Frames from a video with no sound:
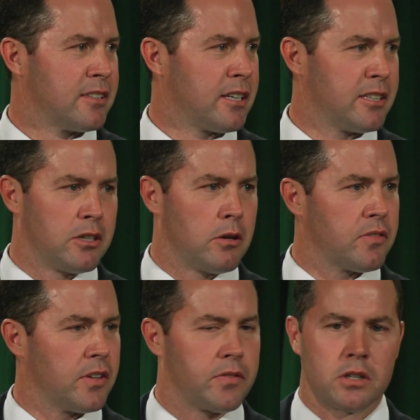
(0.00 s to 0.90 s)
Yeah, you know,
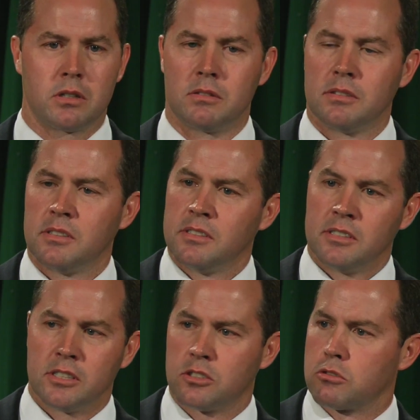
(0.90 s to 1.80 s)
if your
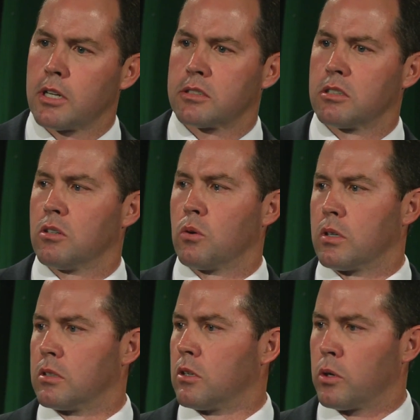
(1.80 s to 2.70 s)
instructor
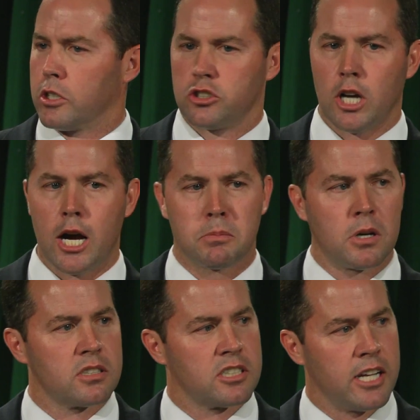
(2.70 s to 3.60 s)
or a job
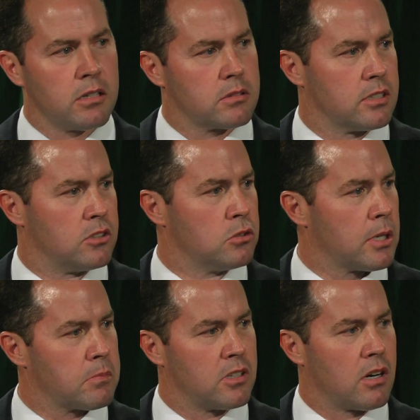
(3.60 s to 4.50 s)
calls you out to do
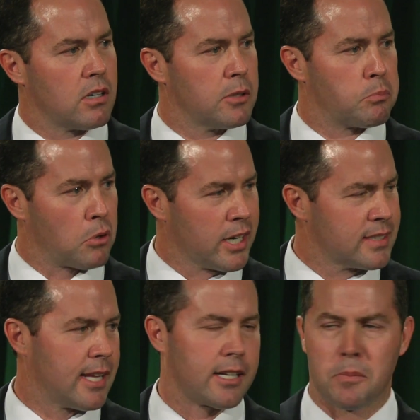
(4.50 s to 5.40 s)
something hard,
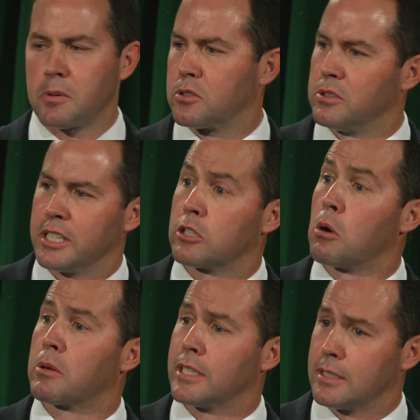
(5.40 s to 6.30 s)
embrace that opportunity and
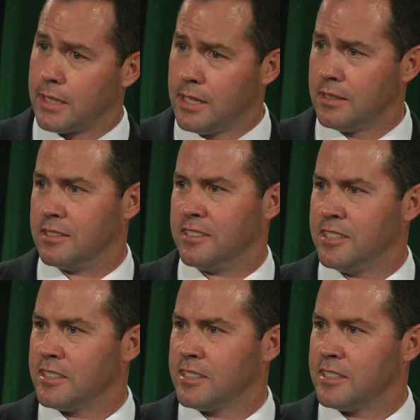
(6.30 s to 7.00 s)
go get it done.